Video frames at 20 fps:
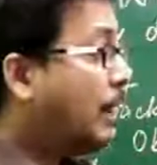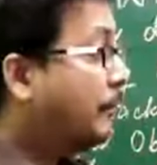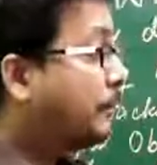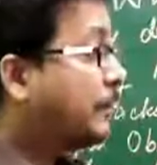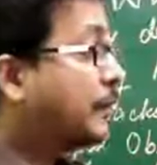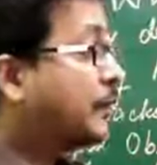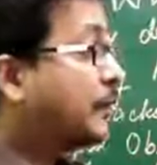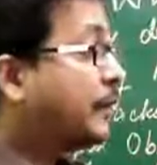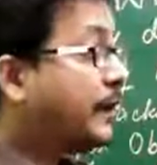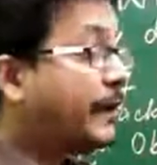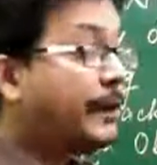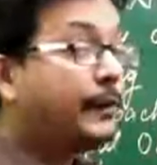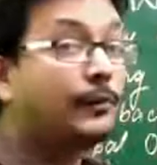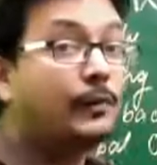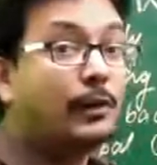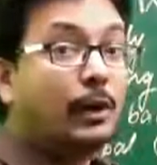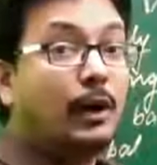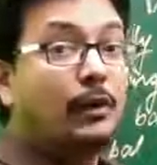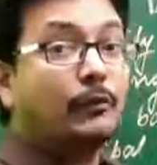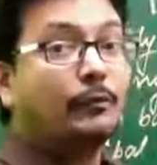of the series
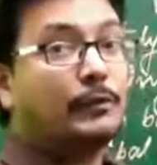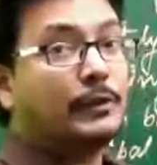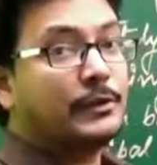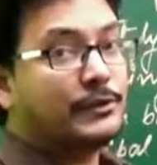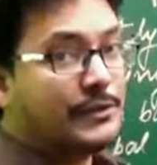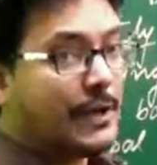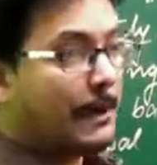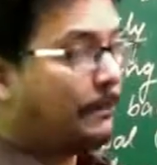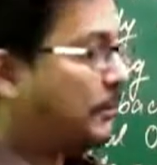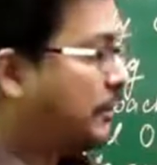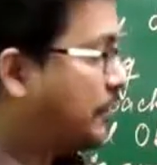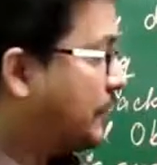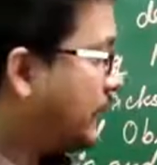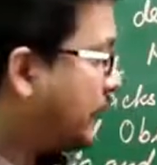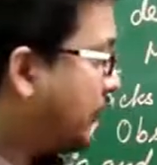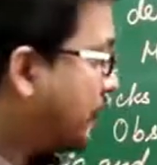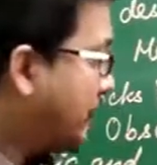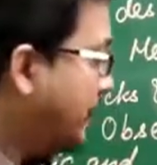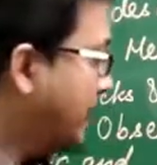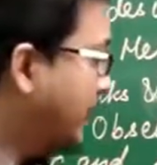of the
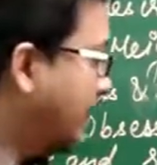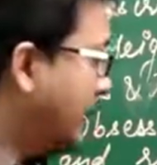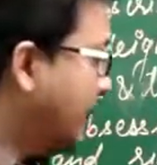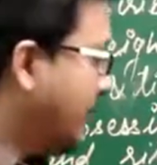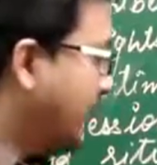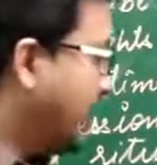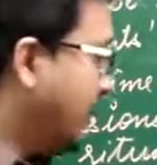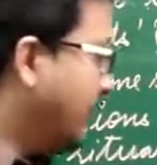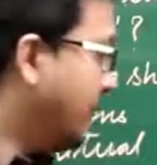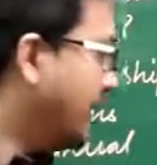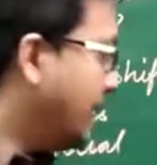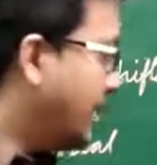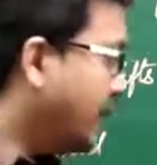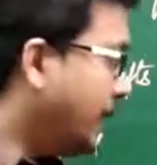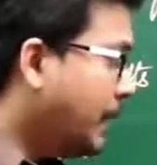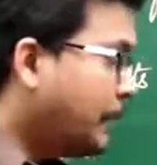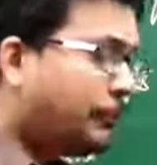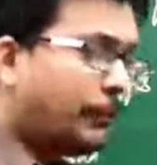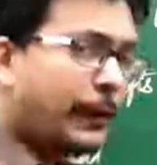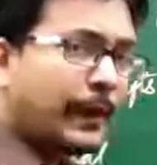chapters.
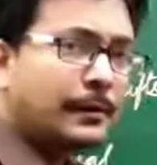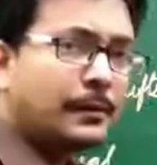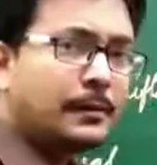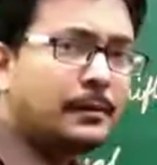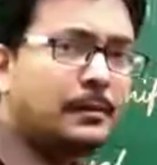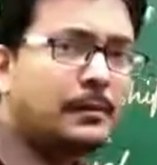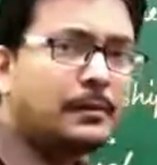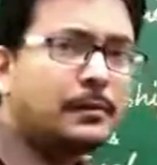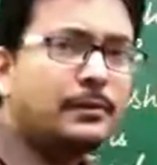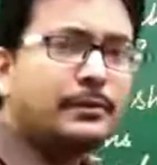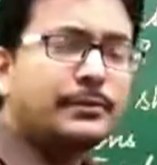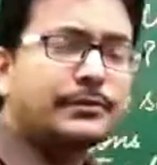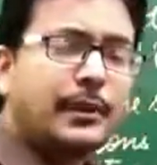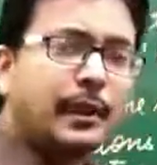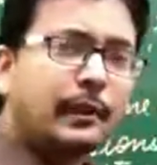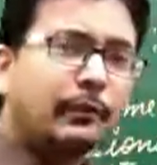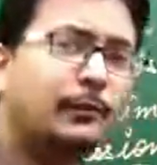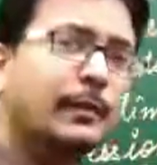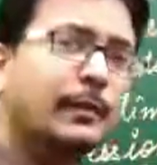In fact, Charles